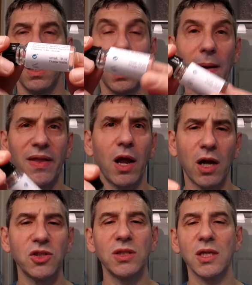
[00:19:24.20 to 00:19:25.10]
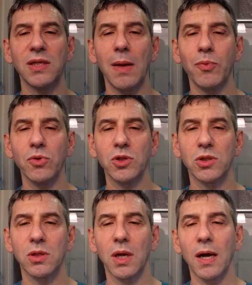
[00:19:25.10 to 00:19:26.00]
Um, I think I got six
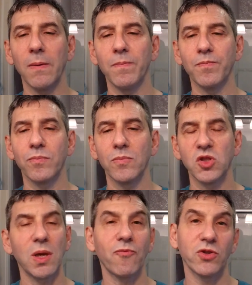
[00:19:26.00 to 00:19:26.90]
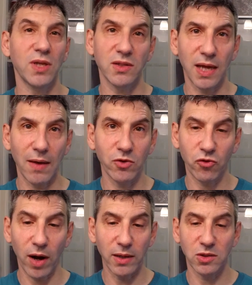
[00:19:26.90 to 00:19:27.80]
samples, um, some for scents I haven't
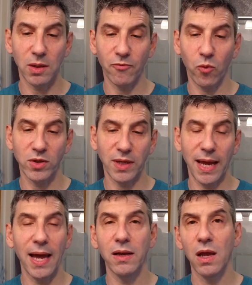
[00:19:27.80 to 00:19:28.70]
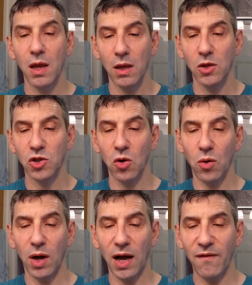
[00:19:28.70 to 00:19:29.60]
tried, some for ones I had.
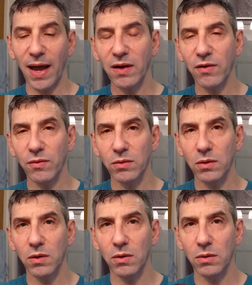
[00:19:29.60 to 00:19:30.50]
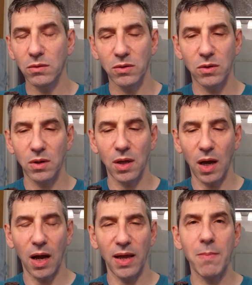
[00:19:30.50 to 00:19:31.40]
So I've had
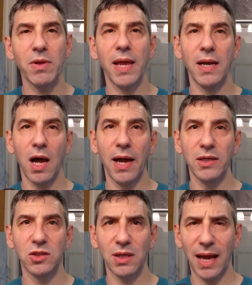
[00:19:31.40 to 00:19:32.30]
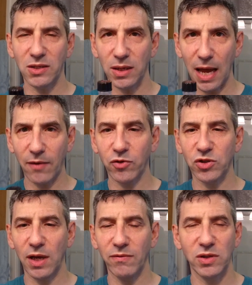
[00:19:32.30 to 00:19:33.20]
uh, Himalayan Heights as an
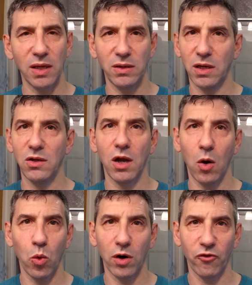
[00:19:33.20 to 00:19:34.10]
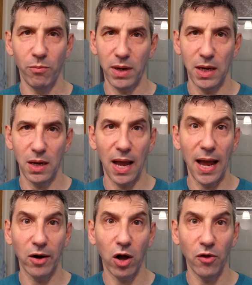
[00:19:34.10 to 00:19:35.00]
aftershave scent did not work for me
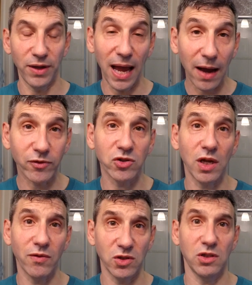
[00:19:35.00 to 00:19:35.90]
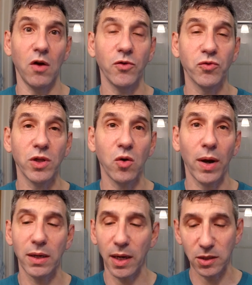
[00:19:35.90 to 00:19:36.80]
at all. The aftershave itself is really
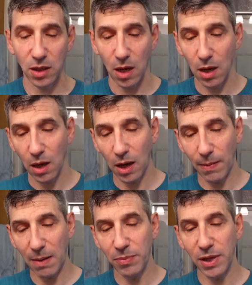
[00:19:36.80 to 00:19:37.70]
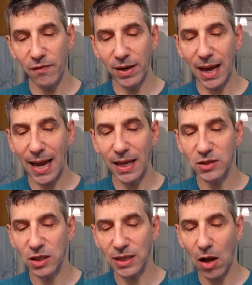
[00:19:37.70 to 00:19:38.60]
quite nice. Um, I believe it
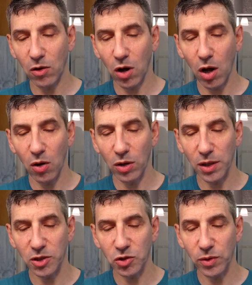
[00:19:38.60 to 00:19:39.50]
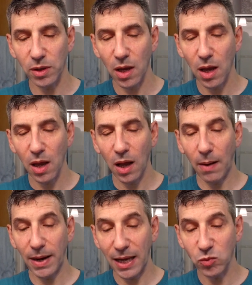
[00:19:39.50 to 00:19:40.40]
has its alcohol, glycerin.
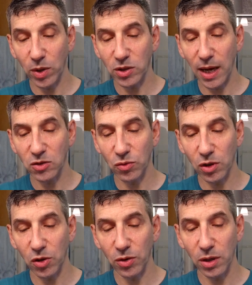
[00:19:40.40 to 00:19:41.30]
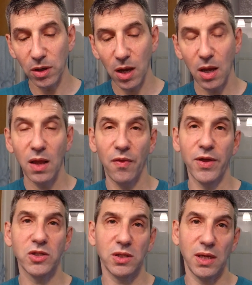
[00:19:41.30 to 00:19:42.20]
Um, it has witch hazel included.
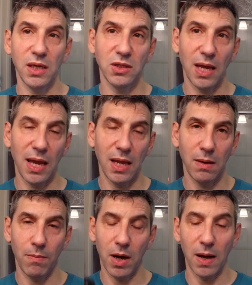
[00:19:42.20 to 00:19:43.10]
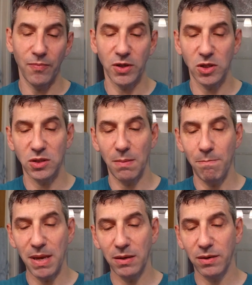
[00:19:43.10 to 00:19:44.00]
This is a um, this is the
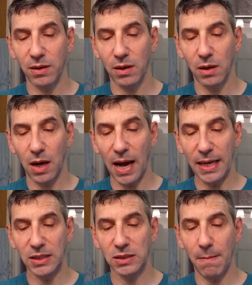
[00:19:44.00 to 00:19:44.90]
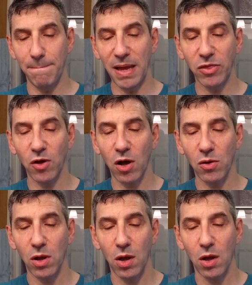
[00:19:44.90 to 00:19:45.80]
mint ice
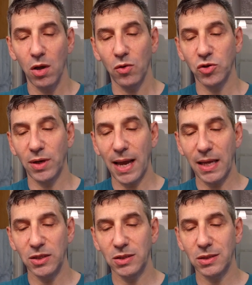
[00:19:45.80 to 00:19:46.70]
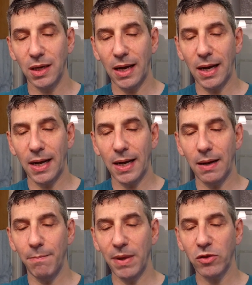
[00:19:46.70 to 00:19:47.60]
menthol. So it has
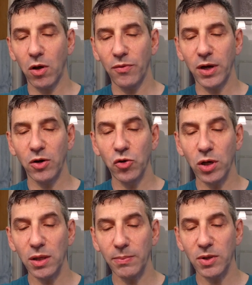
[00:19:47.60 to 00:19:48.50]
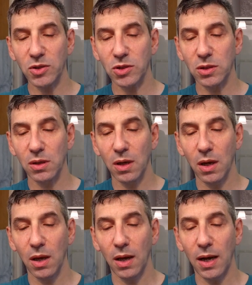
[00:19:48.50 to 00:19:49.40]
uh, menthol in there, eucalyptus,
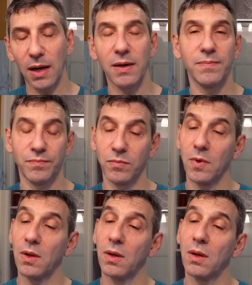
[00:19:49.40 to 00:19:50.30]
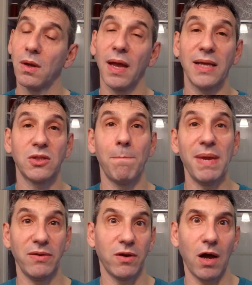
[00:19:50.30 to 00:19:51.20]
uh, and some
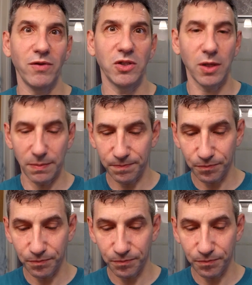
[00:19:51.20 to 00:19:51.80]
mint, obviously.